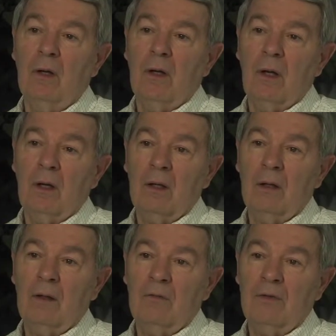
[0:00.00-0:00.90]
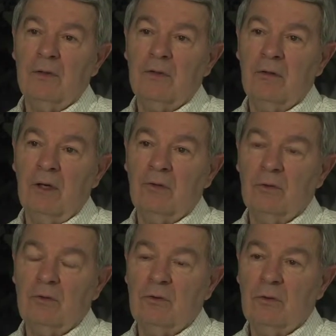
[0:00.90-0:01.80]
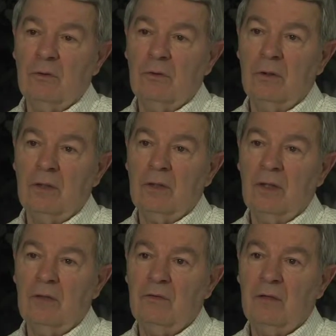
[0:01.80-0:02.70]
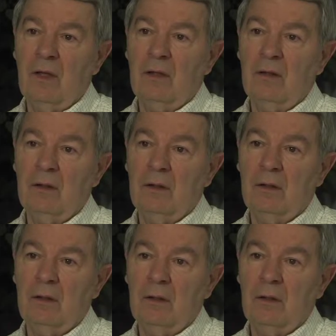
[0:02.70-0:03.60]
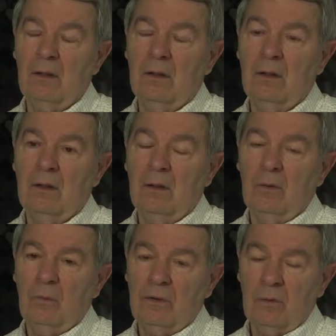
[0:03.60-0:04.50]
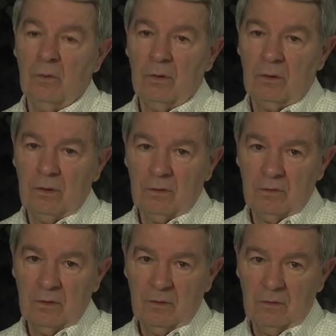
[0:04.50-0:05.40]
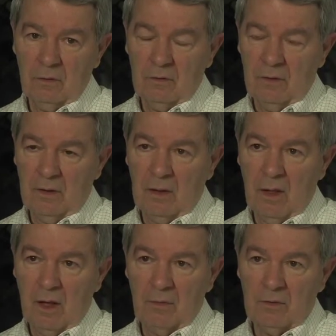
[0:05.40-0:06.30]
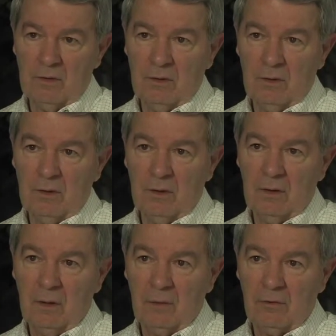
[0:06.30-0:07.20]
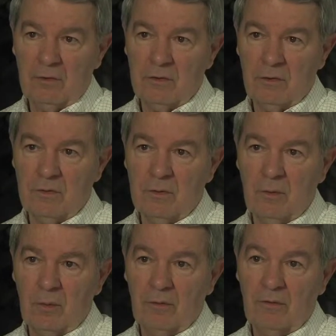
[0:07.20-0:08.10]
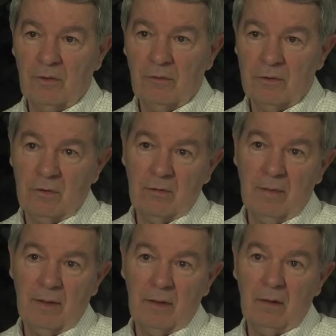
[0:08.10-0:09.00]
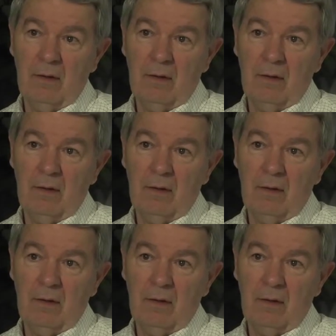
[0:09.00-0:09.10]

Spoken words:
I finished graduate school at K-State and went to work as an associate economist in the Economic Research Department at the Federal Reserve Bank.